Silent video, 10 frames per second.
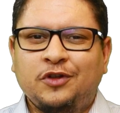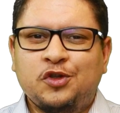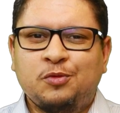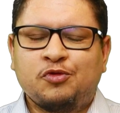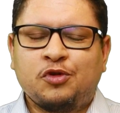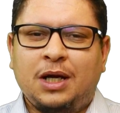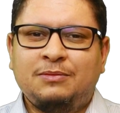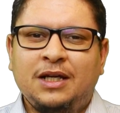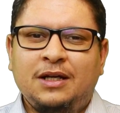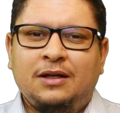not
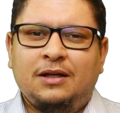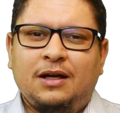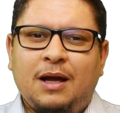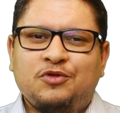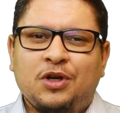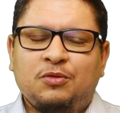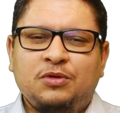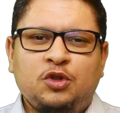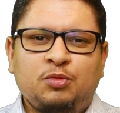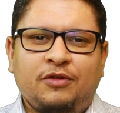subscribed. I'm trying
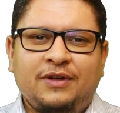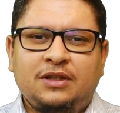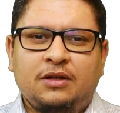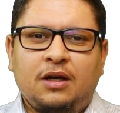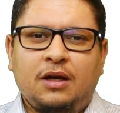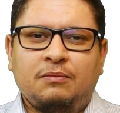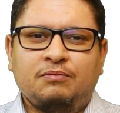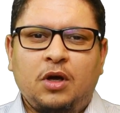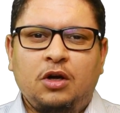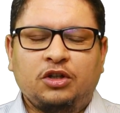really to provide
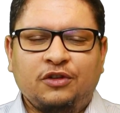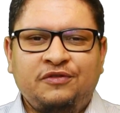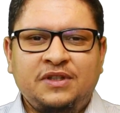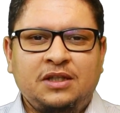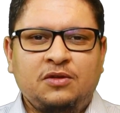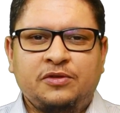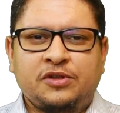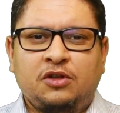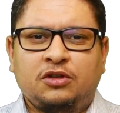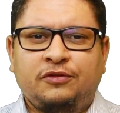a lot of videos,
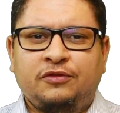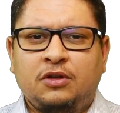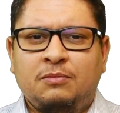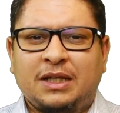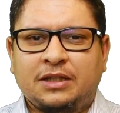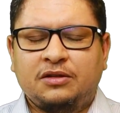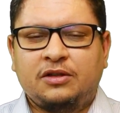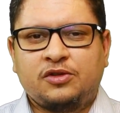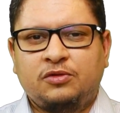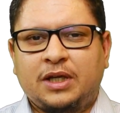a lot of
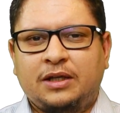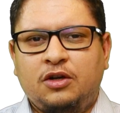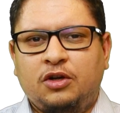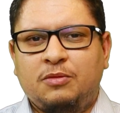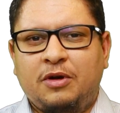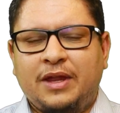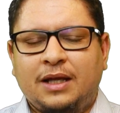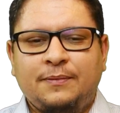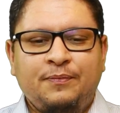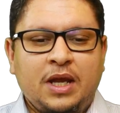material so you can learn about
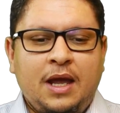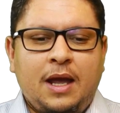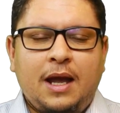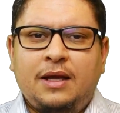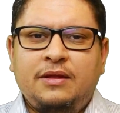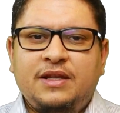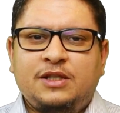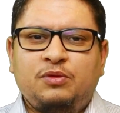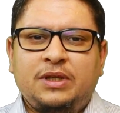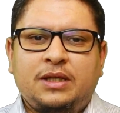that. And
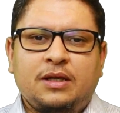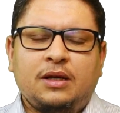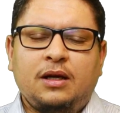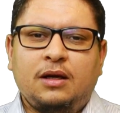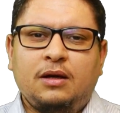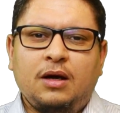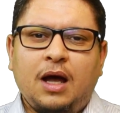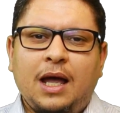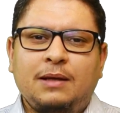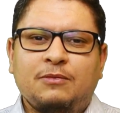this week,
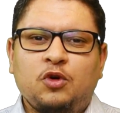I'm